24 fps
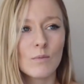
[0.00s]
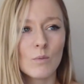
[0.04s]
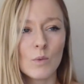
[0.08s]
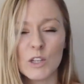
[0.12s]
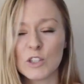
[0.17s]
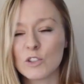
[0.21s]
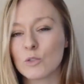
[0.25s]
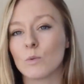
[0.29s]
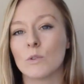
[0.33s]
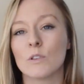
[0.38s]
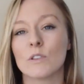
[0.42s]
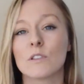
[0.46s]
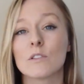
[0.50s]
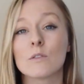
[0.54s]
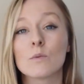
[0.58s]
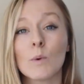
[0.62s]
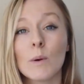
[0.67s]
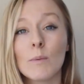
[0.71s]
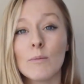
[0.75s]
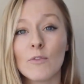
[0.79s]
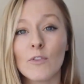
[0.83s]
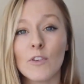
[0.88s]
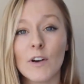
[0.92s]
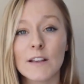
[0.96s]
which ones
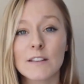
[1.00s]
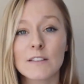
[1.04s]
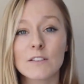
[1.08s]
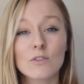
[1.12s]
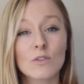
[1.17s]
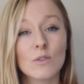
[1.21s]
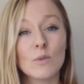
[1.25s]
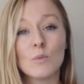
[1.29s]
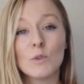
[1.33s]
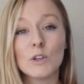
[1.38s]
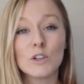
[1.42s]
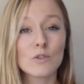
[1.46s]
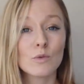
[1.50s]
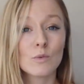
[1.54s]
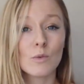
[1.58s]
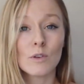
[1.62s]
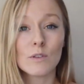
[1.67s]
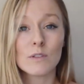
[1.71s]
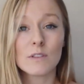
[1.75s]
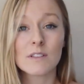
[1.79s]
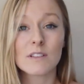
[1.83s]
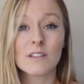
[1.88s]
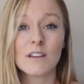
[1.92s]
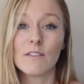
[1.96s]
swim faster and which
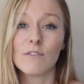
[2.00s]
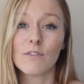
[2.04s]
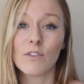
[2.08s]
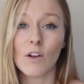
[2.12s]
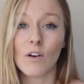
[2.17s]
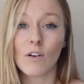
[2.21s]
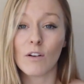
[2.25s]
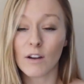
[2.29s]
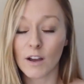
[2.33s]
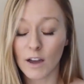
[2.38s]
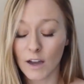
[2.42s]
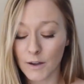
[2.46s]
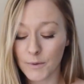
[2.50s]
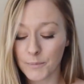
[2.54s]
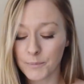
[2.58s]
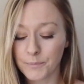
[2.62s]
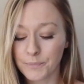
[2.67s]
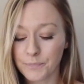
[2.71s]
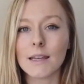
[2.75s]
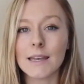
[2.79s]
ones live longer.